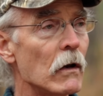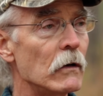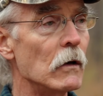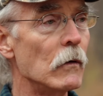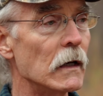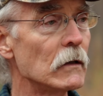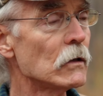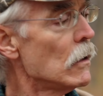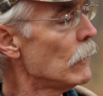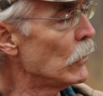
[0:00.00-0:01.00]
to do is
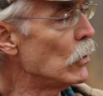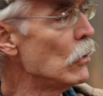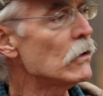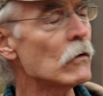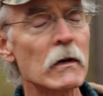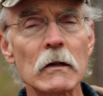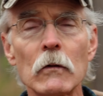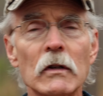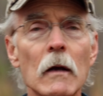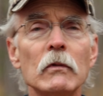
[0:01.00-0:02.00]
use the original
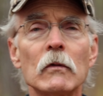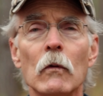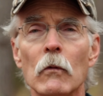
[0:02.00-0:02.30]
subsoil